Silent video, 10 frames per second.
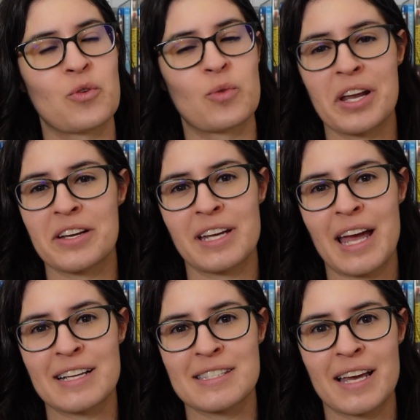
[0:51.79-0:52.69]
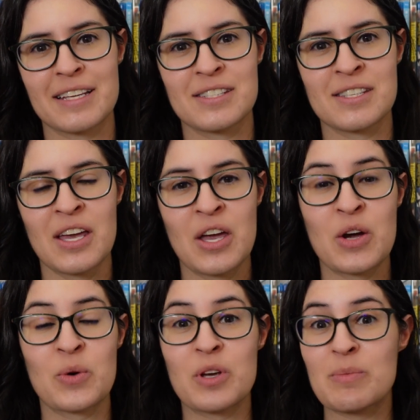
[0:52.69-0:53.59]
what I could access
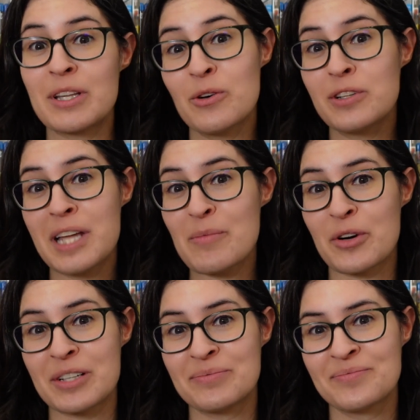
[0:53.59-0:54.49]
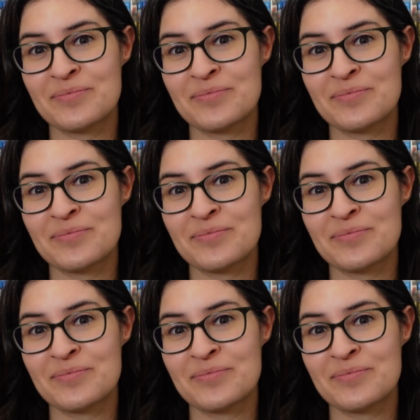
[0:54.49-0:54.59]
with my local library.